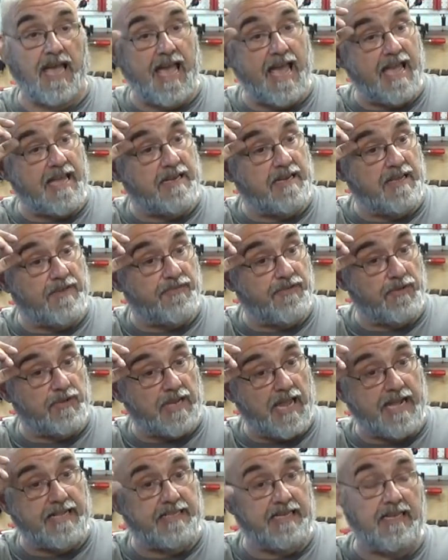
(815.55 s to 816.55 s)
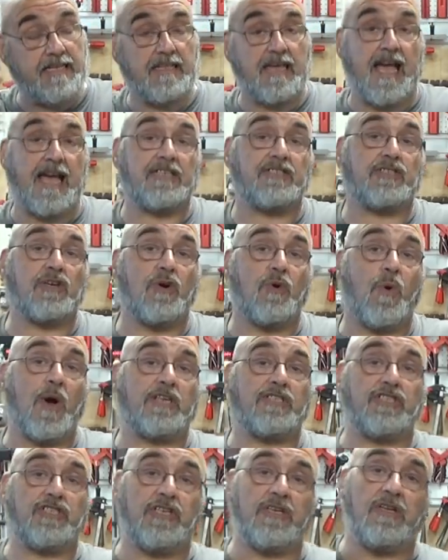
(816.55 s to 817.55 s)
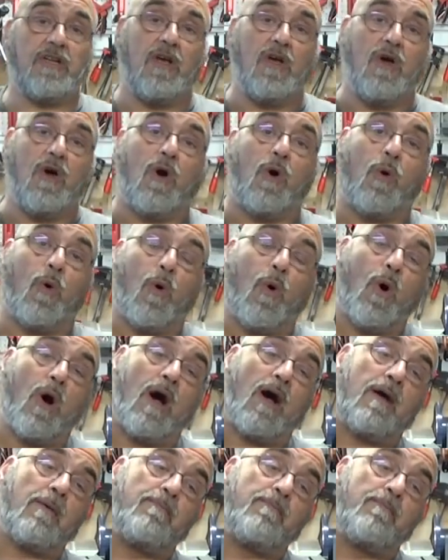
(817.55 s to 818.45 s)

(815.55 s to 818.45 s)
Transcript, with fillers: And if you'd like to ask a question or